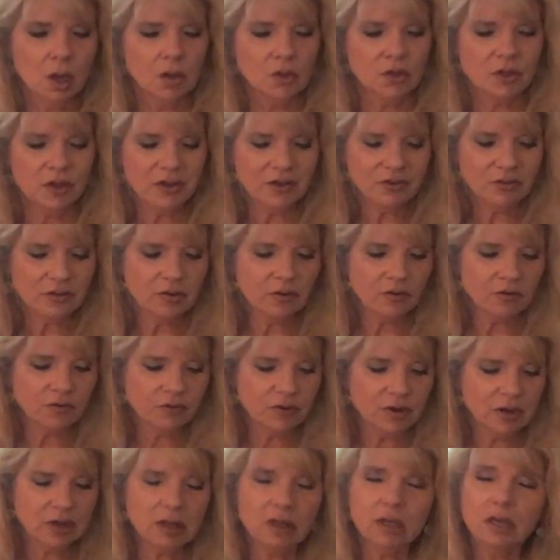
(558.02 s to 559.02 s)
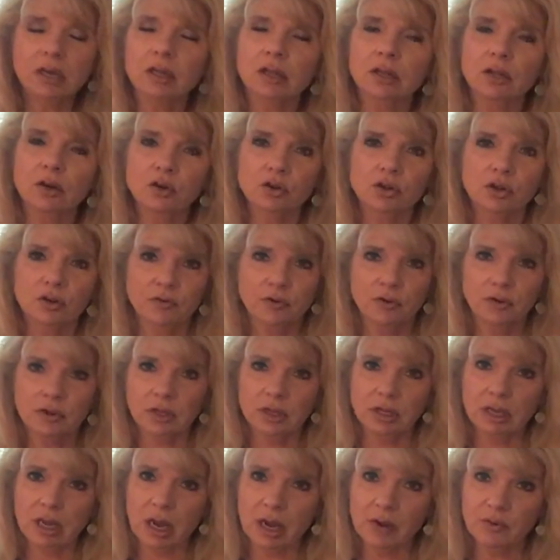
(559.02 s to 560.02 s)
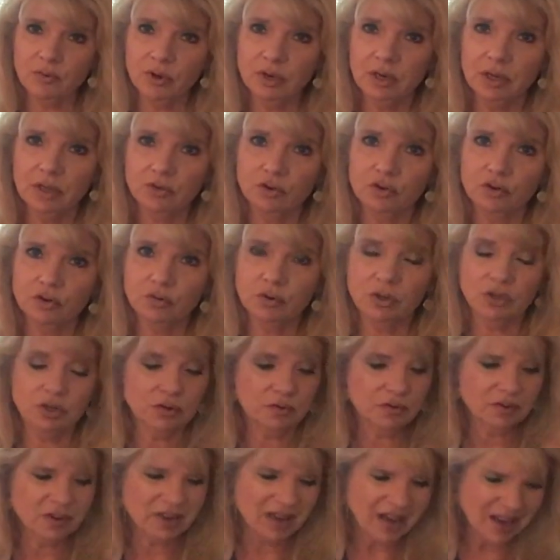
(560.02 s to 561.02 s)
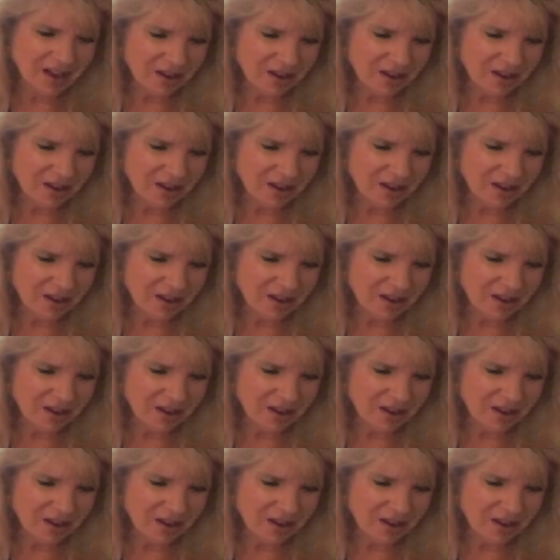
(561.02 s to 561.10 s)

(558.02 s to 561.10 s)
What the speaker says: this is feeling a little differently. I read intuitively.